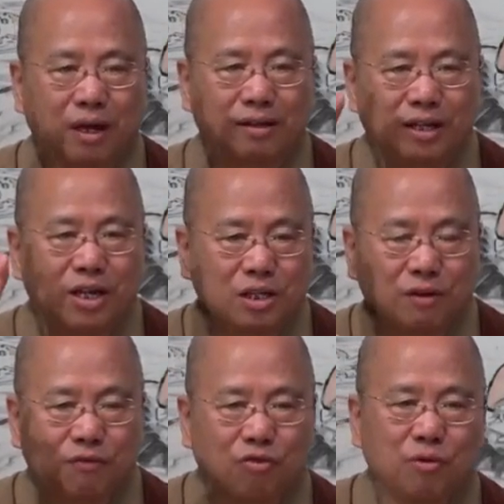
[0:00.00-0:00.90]
at
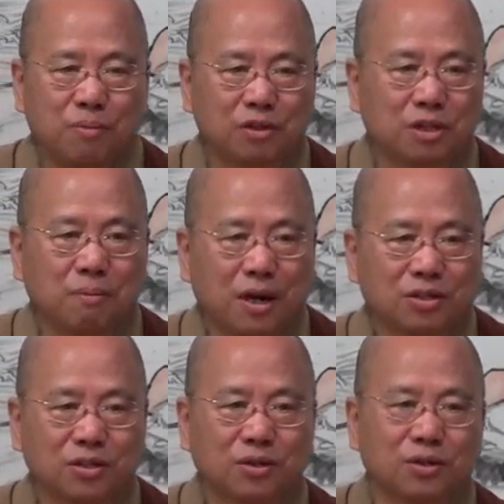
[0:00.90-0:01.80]
least 3
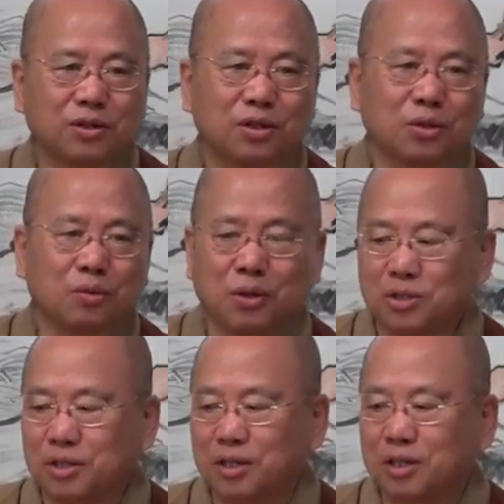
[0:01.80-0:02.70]
semesters in the
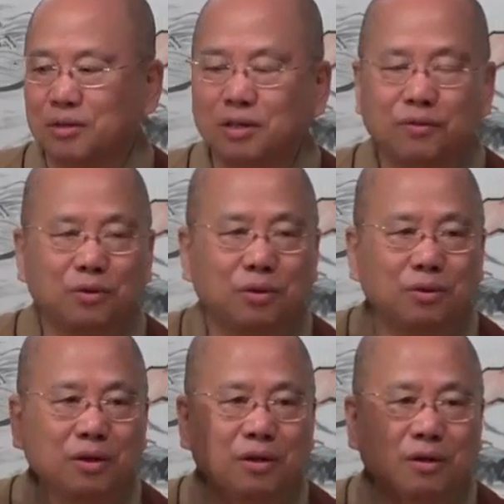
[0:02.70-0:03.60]
university to give you,